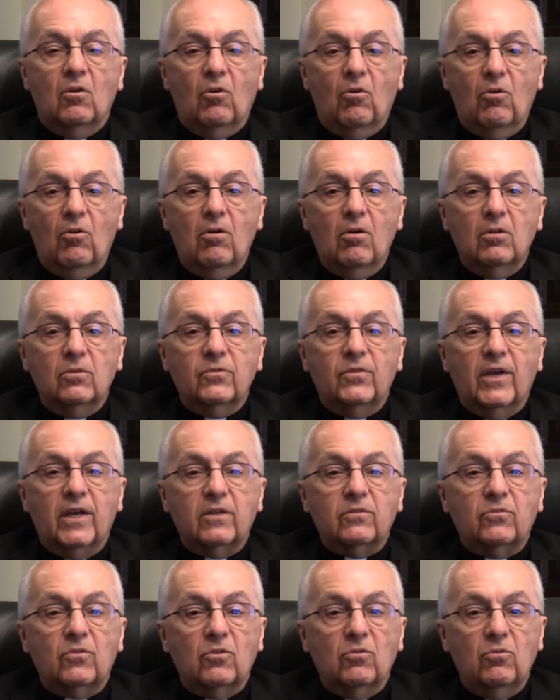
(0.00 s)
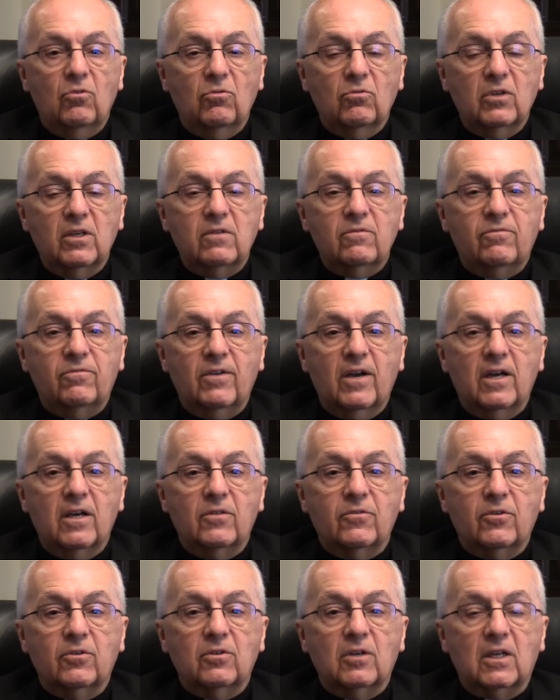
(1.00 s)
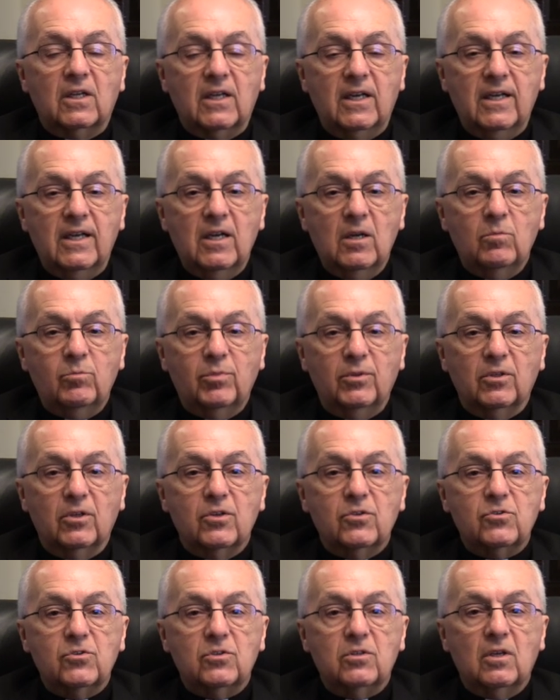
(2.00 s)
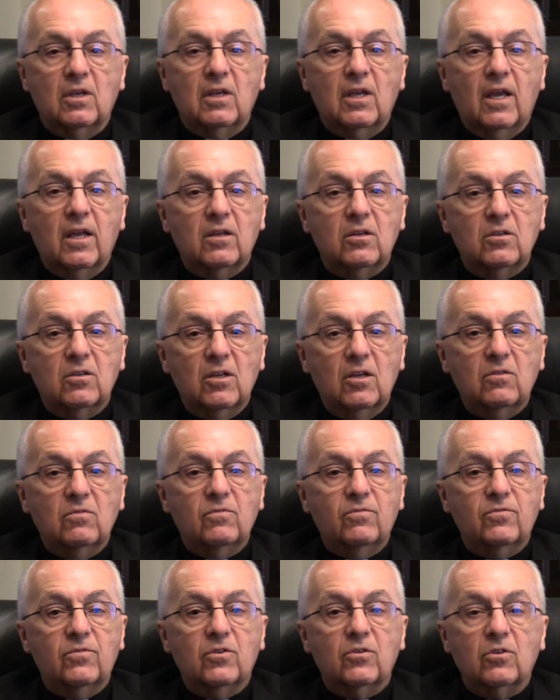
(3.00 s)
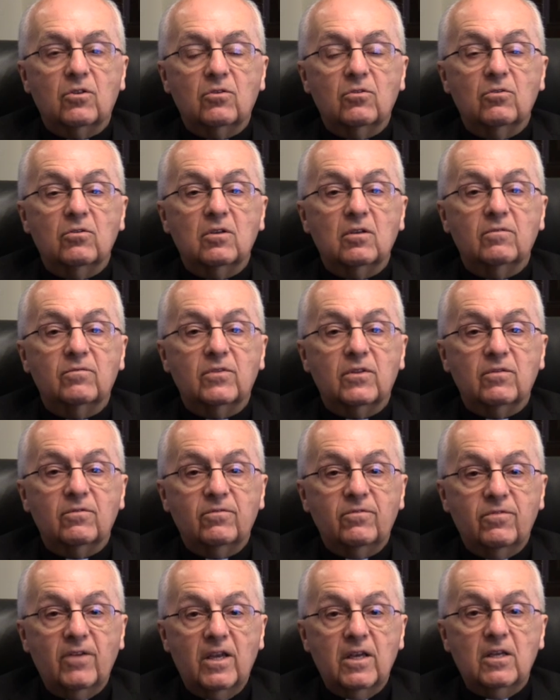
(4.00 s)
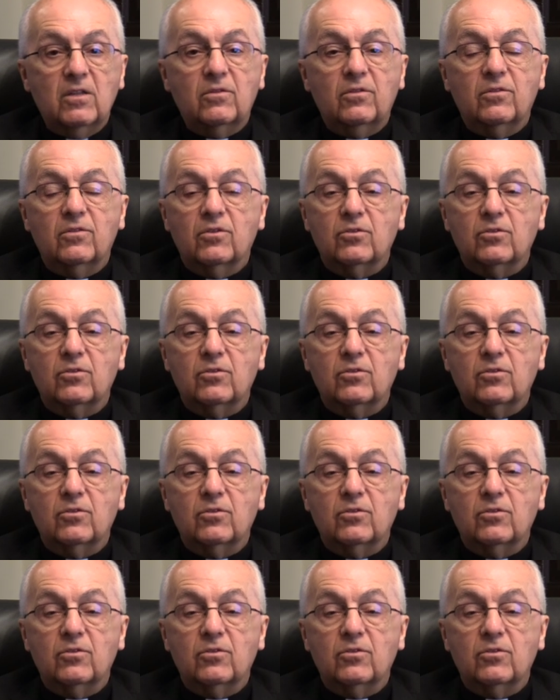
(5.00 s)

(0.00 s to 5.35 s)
all that the Holy Father accomplished and did for the good of the faith,